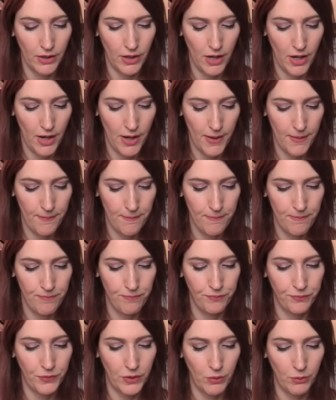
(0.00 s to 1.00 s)
Um,
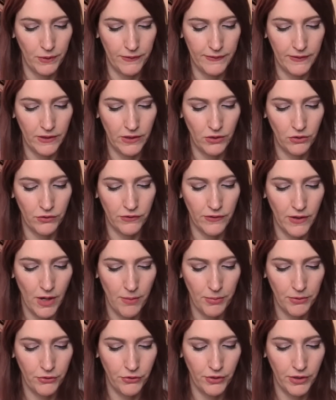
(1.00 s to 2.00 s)
we see there's an
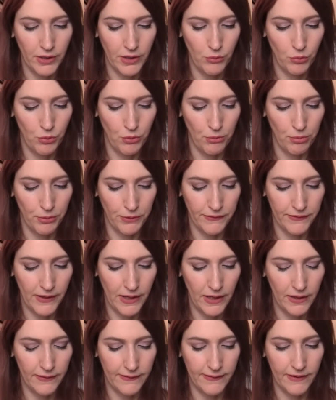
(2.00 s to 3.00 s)
opportunity that will
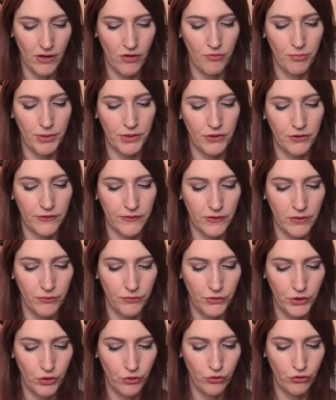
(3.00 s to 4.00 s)
present itself, but there's
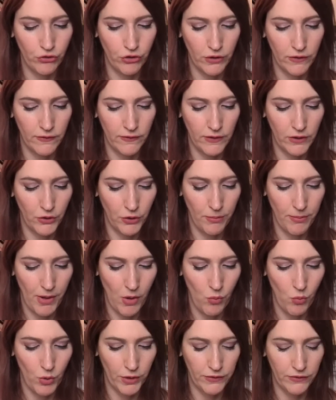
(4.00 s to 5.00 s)
confusions here
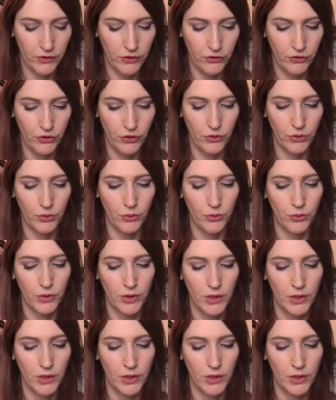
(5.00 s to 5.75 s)
about what to do.